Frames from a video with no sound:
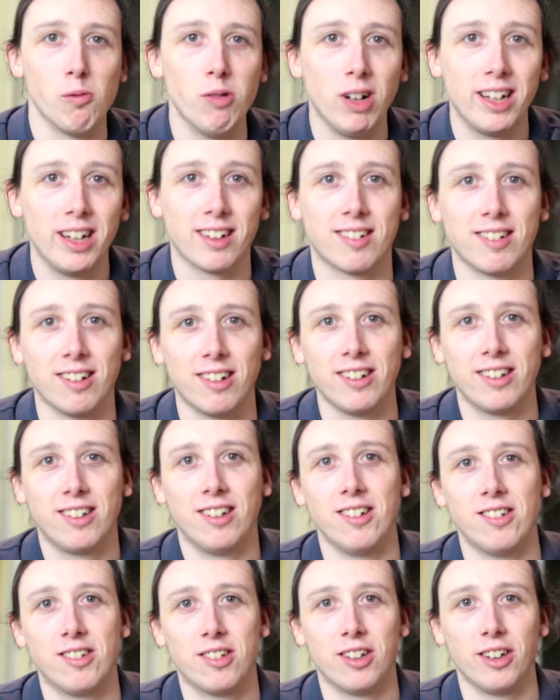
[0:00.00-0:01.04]
Really
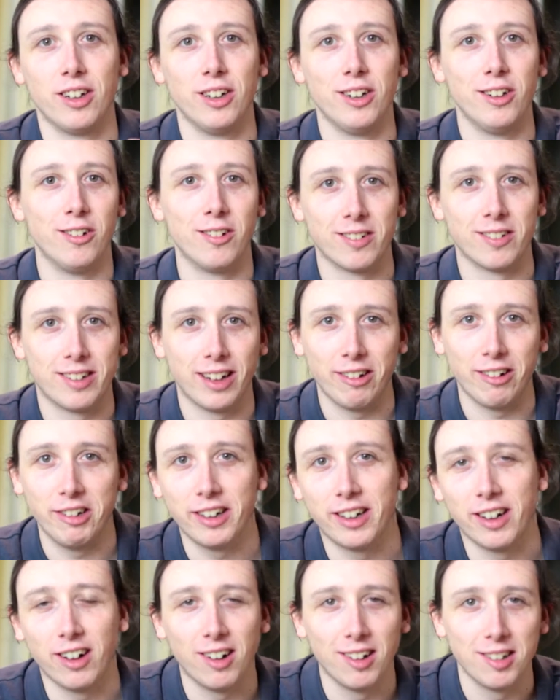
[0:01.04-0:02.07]
excited to tell
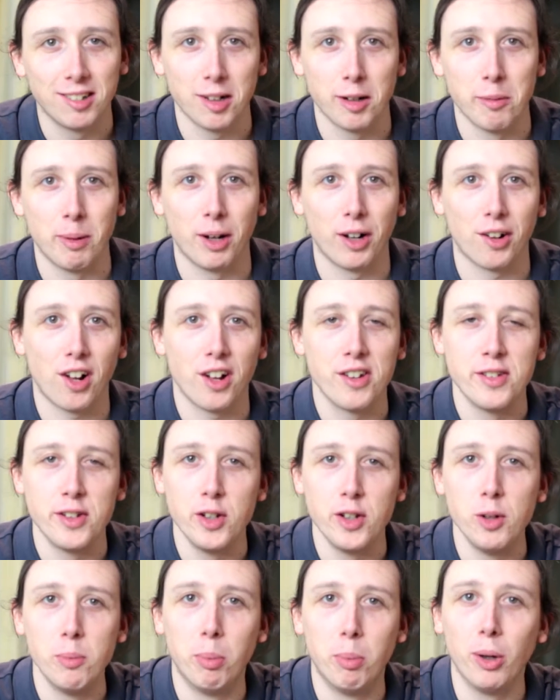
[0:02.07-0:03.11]
you guys about our
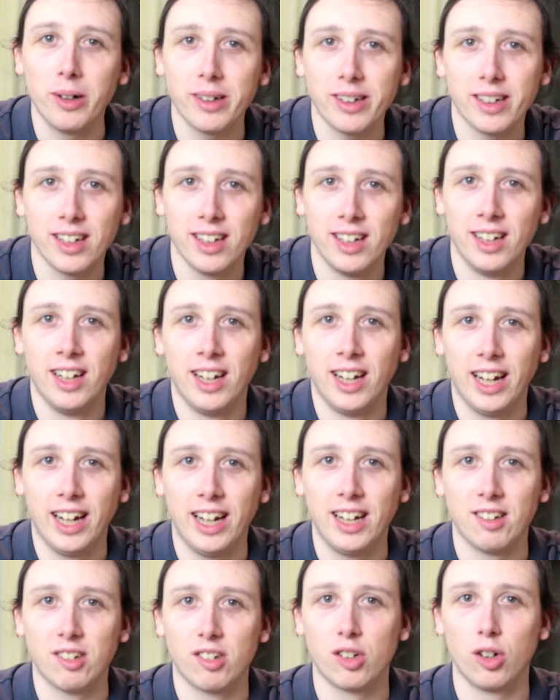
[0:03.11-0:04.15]
new book.
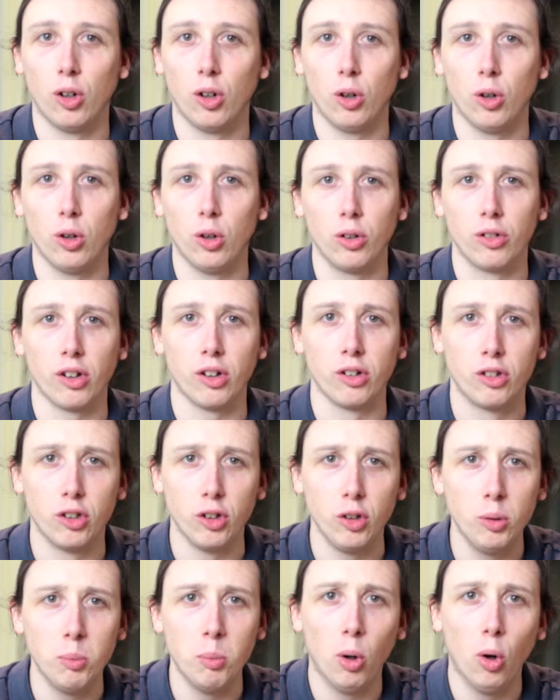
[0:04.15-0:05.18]
It's called
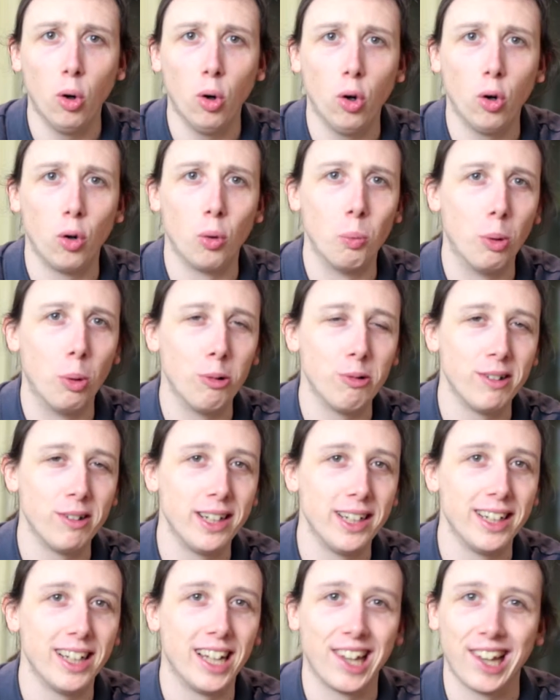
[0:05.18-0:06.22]
Do More,
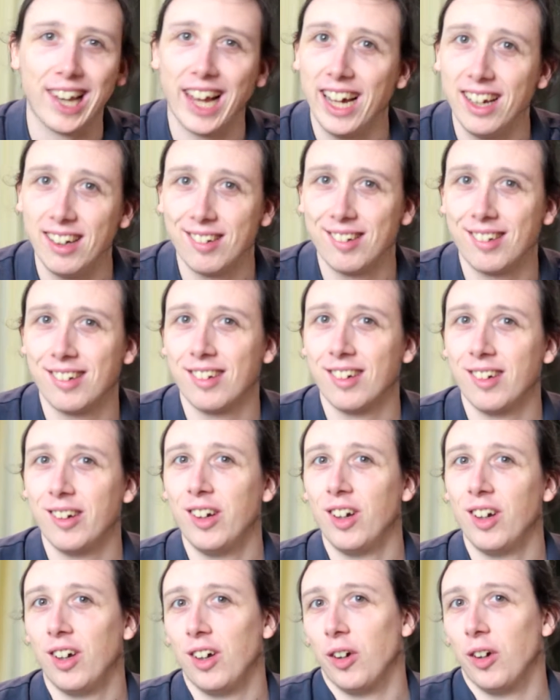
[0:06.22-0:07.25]
Worry Less.
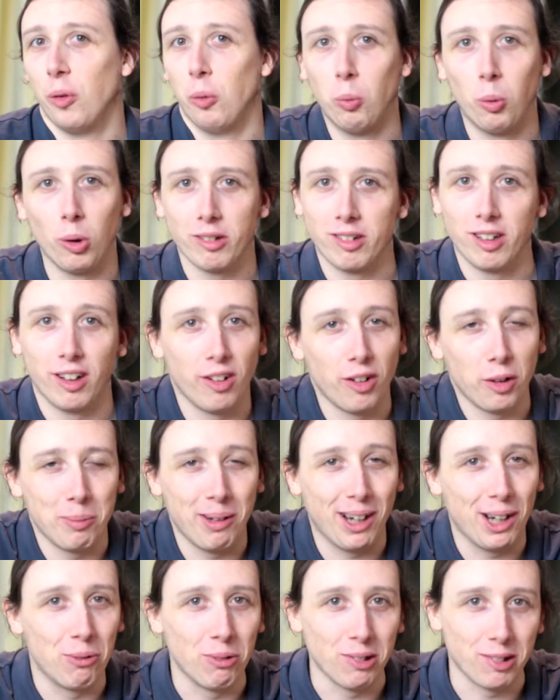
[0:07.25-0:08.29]
What's that all
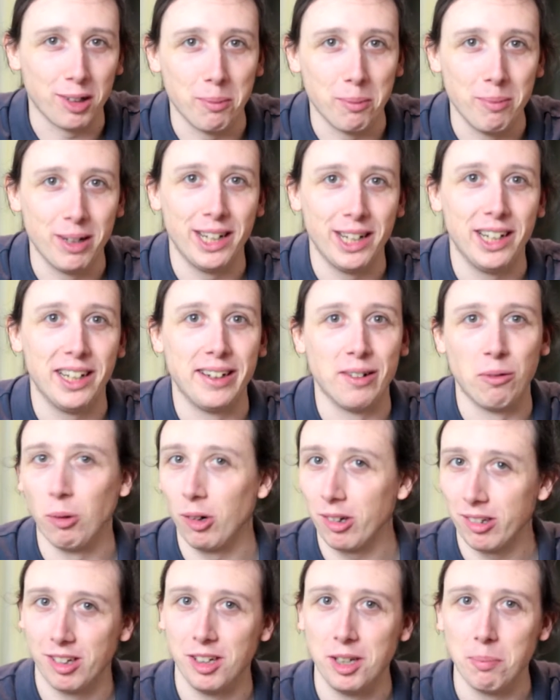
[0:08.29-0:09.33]
about? What does that mean?
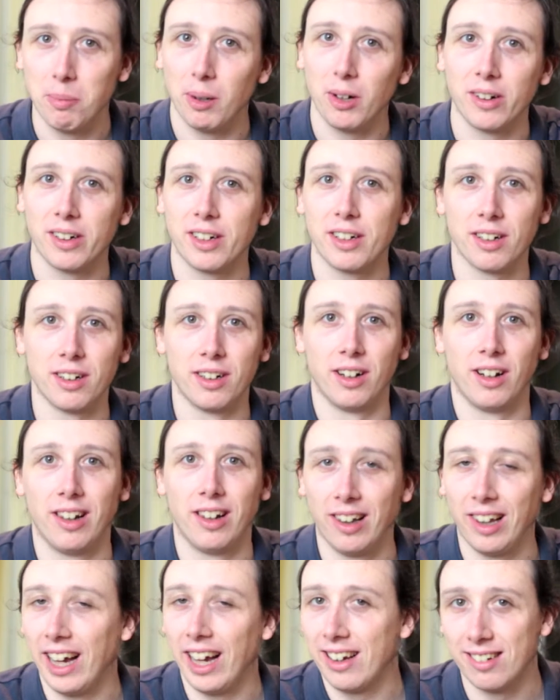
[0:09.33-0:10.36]
What's in the book?
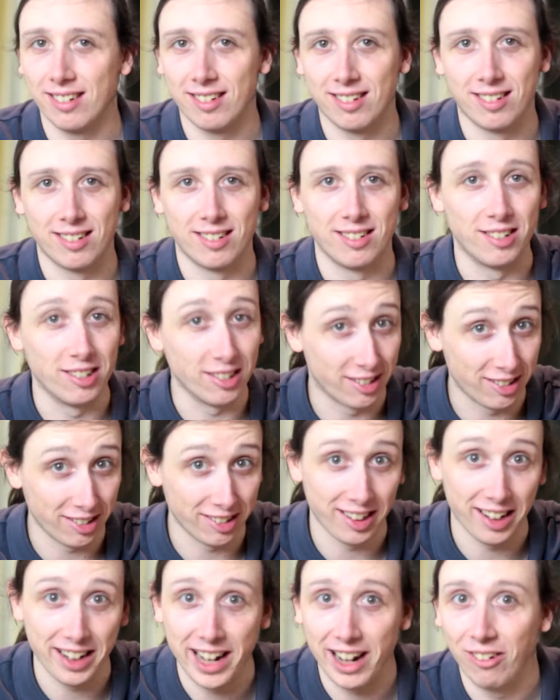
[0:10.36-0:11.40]
Let's
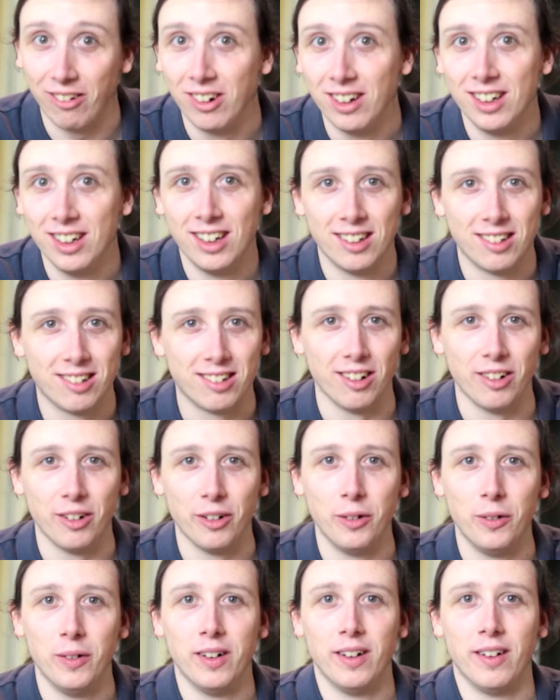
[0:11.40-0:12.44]
discuss that now.
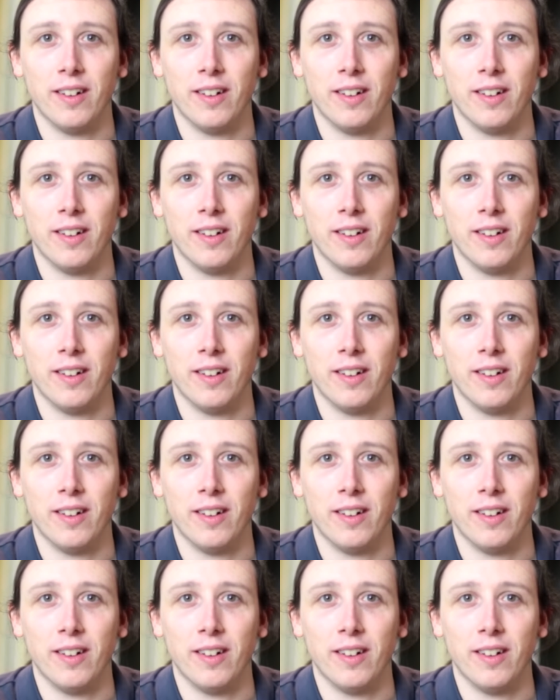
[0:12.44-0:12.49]
So